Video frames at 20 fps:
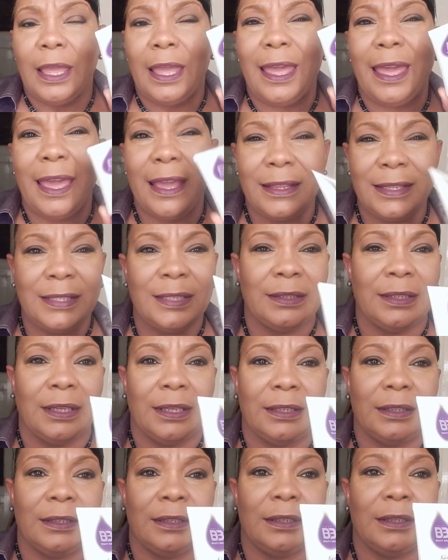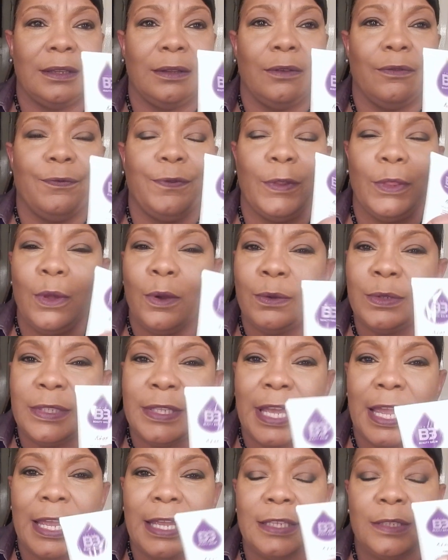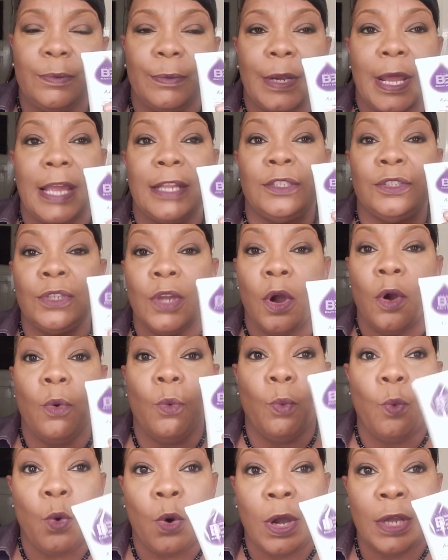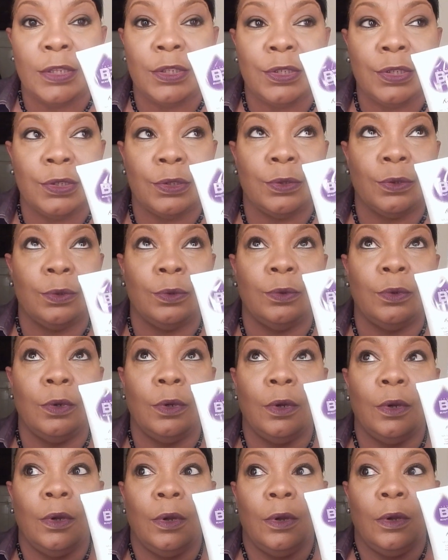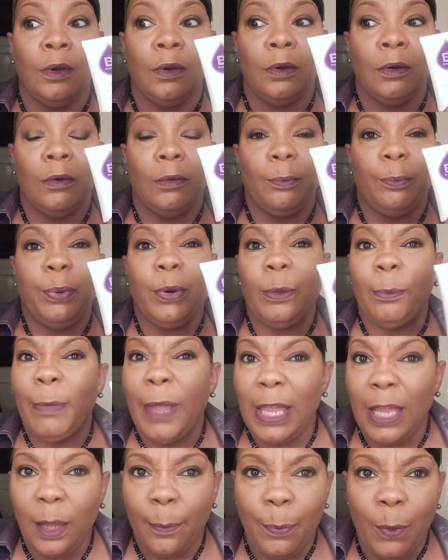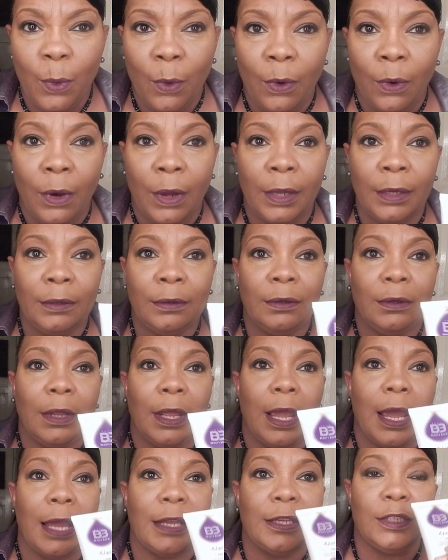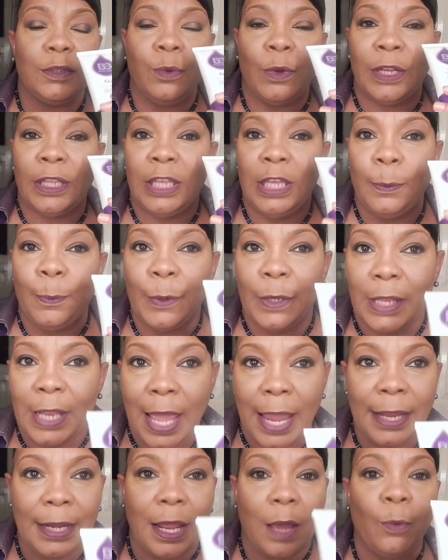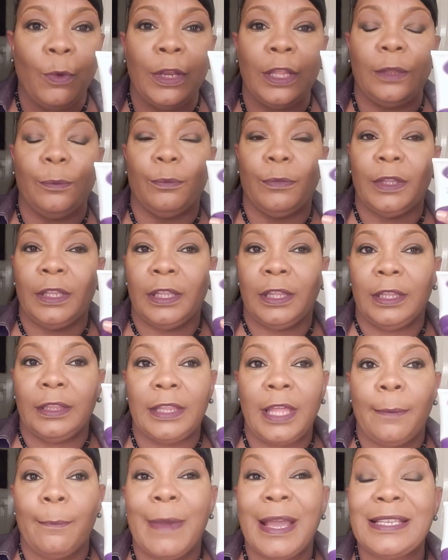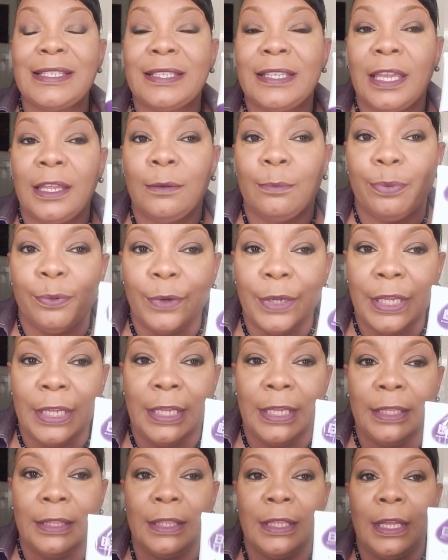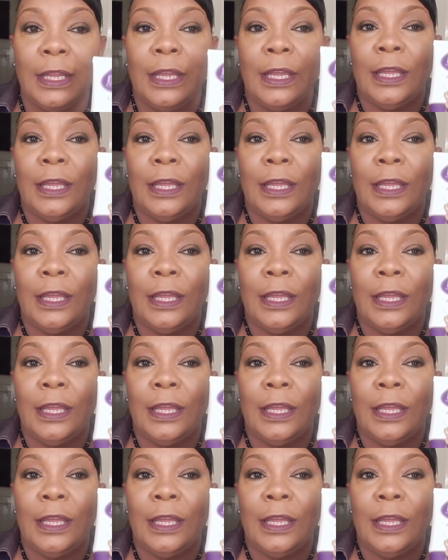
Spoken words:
excellent for those days when I don't want to put makeup on. I just want to keep it light. I want to let my skin breathe.